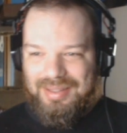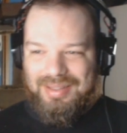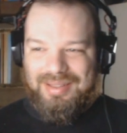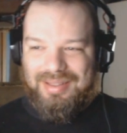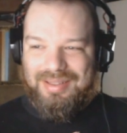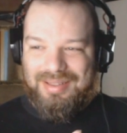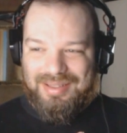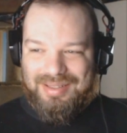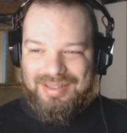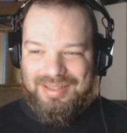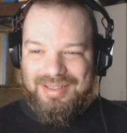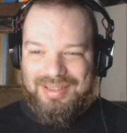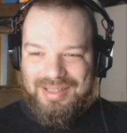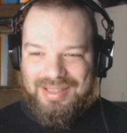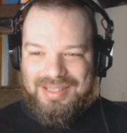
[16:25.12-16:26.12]

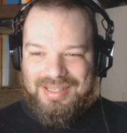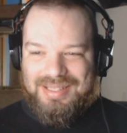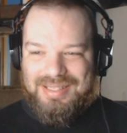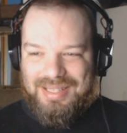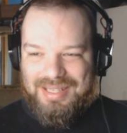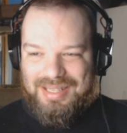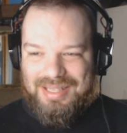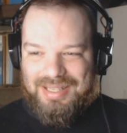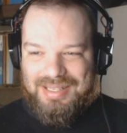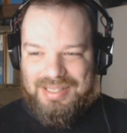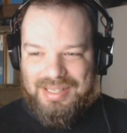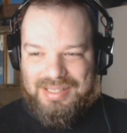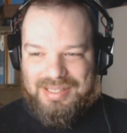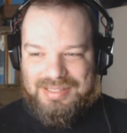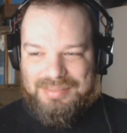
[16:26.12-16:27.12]

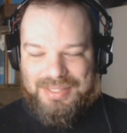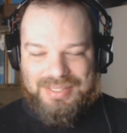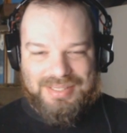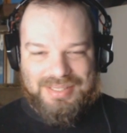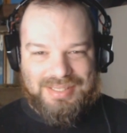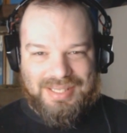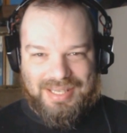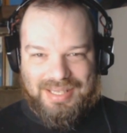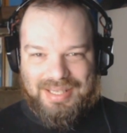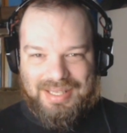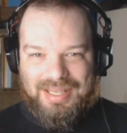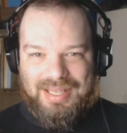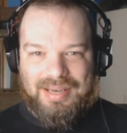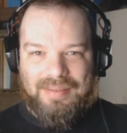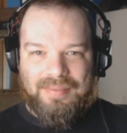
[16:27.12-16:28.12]
as much as I can
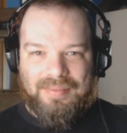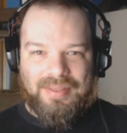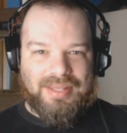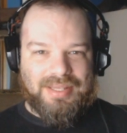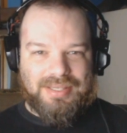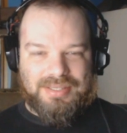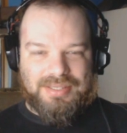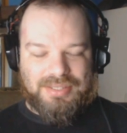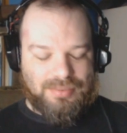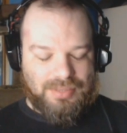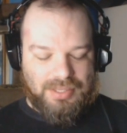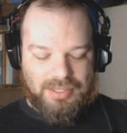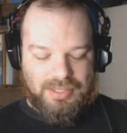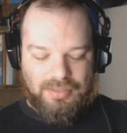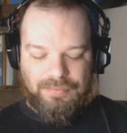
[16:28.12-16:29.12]
get. There's
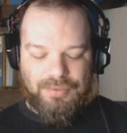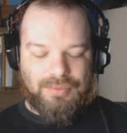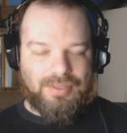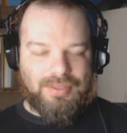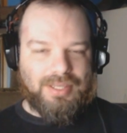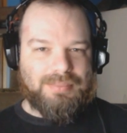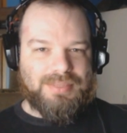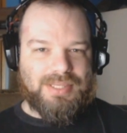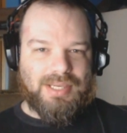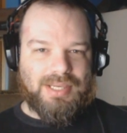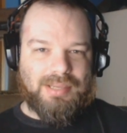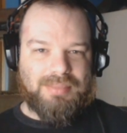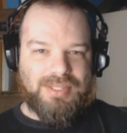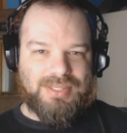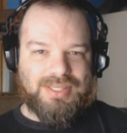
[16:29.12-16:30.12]
only a few items
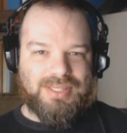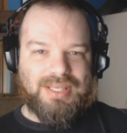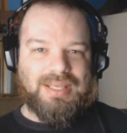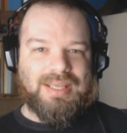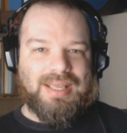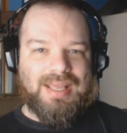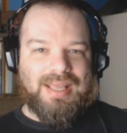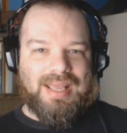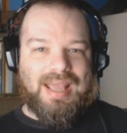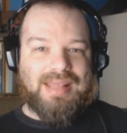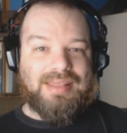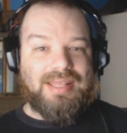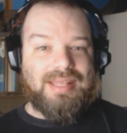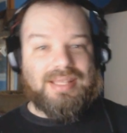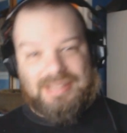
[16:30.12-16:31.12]
that I'm missing,
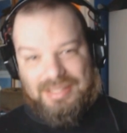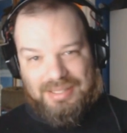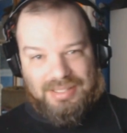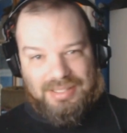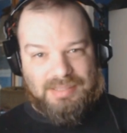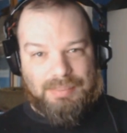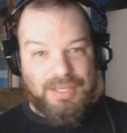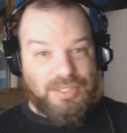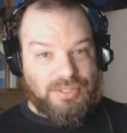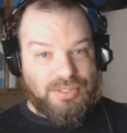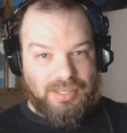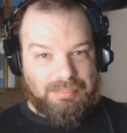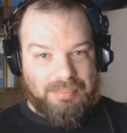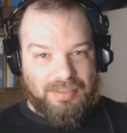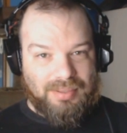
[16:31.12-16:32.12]
and that's in the
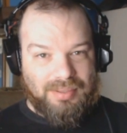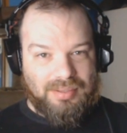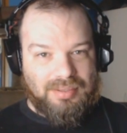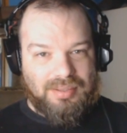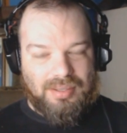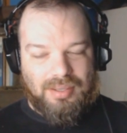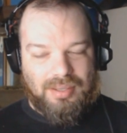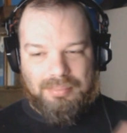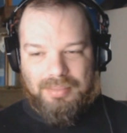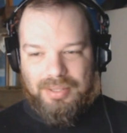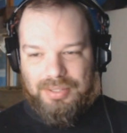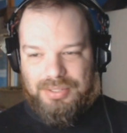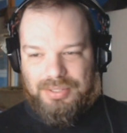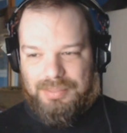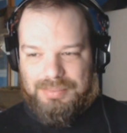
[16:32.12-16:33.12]
spaceship on
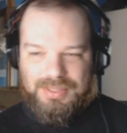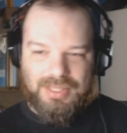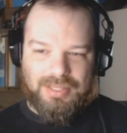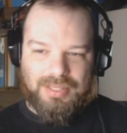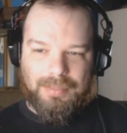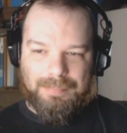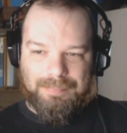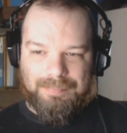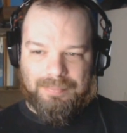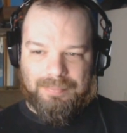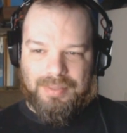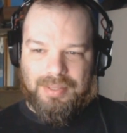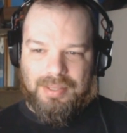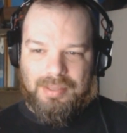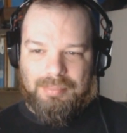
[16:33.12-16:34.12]
Mothership Zeta.
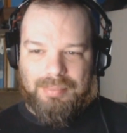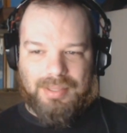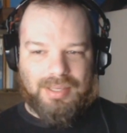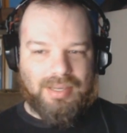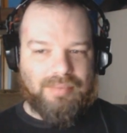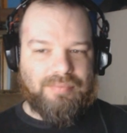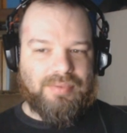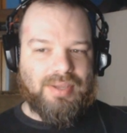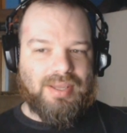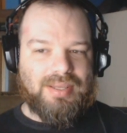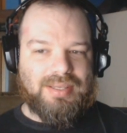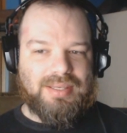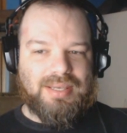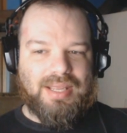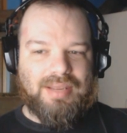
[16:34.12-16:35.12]
But I've
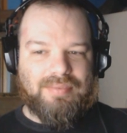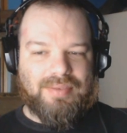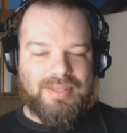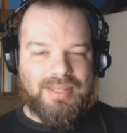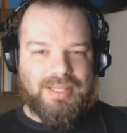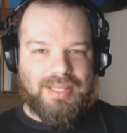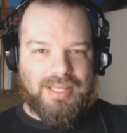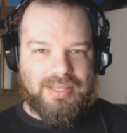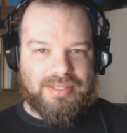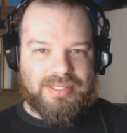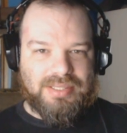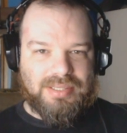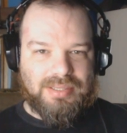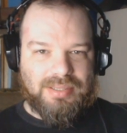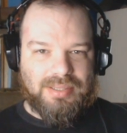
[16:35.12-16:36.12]
gotten everything
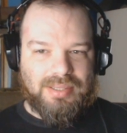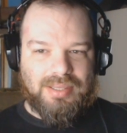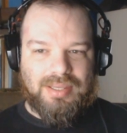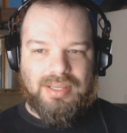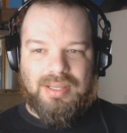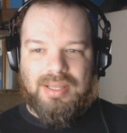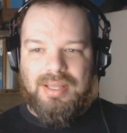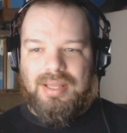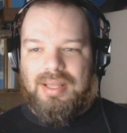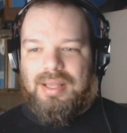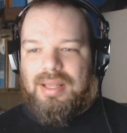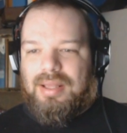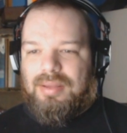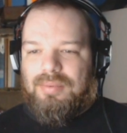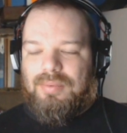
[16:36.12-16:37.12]
else.
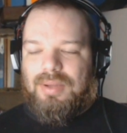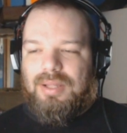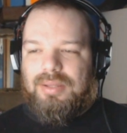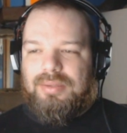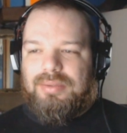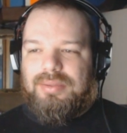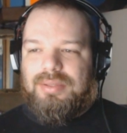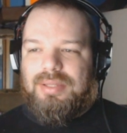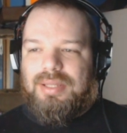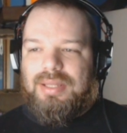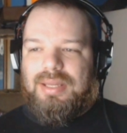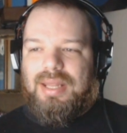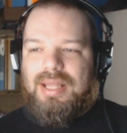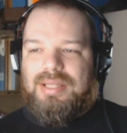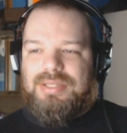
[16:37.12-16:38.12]
Well,
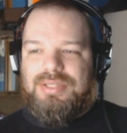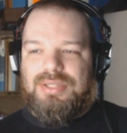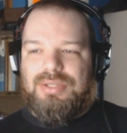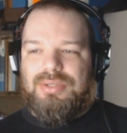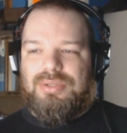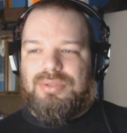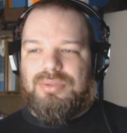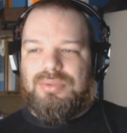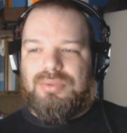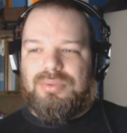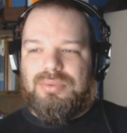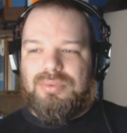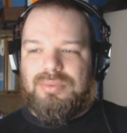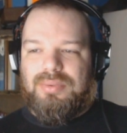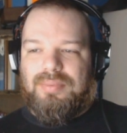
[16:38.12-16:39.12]
it has
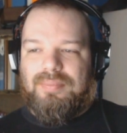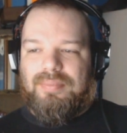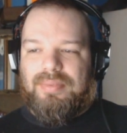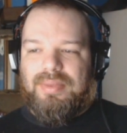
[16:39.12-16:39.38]
you